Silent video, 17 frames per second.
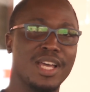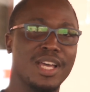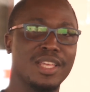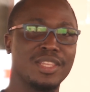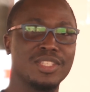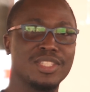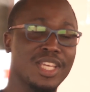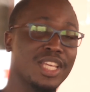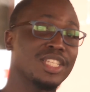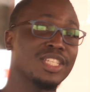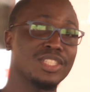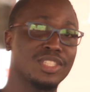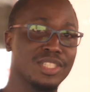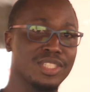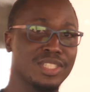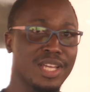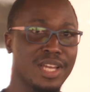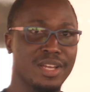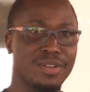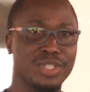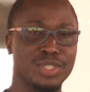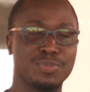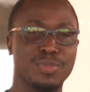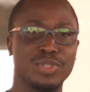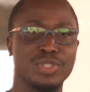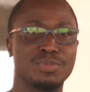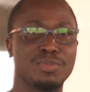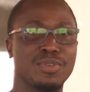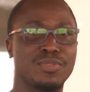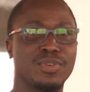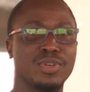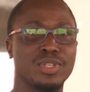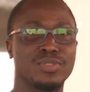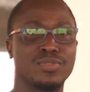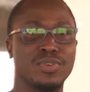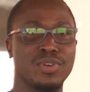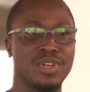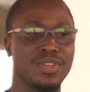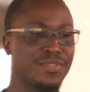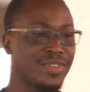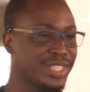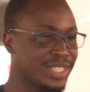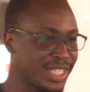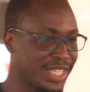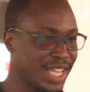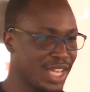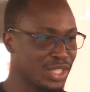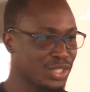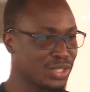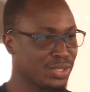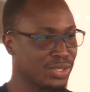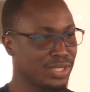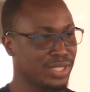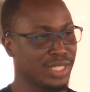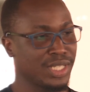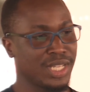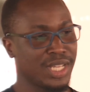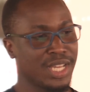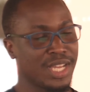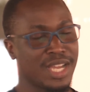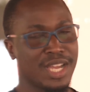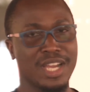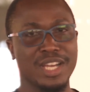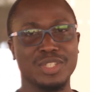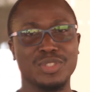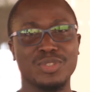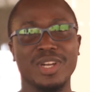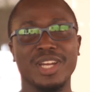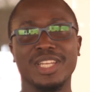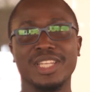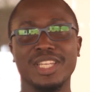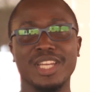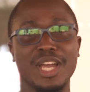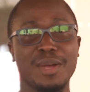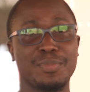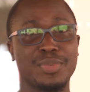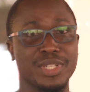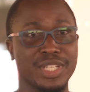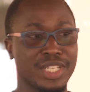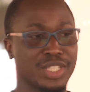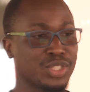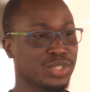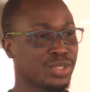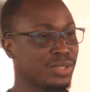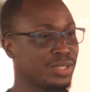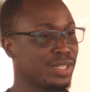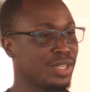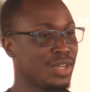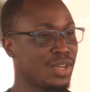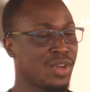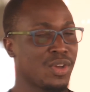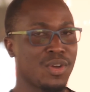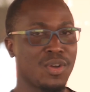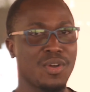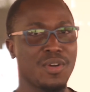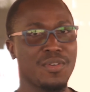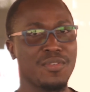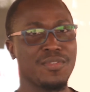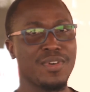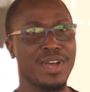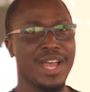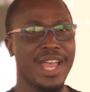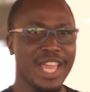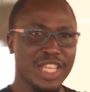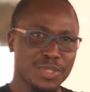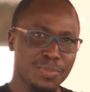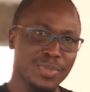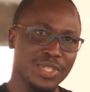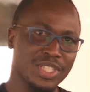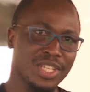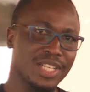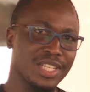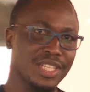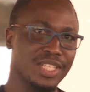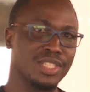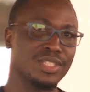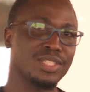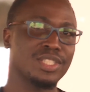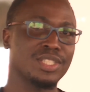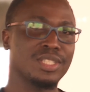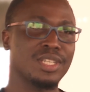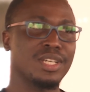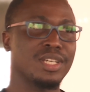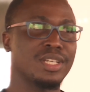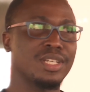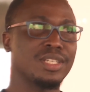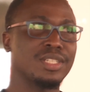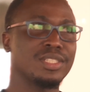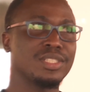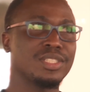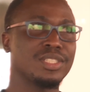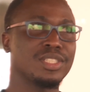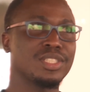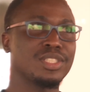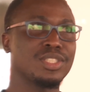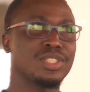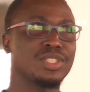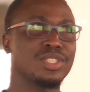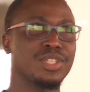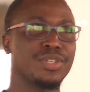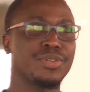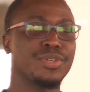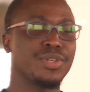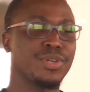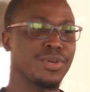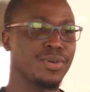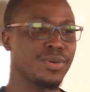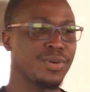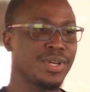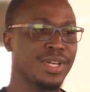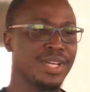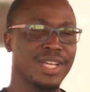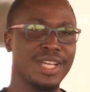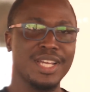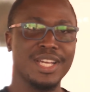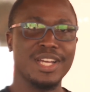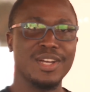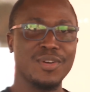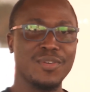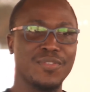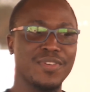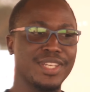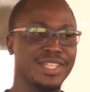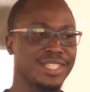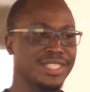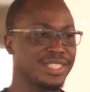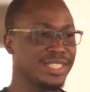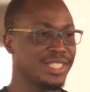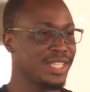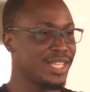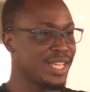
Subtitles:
These agencies are responsible, of course, for investigation, tracking, apprehension of especially the serial offenders.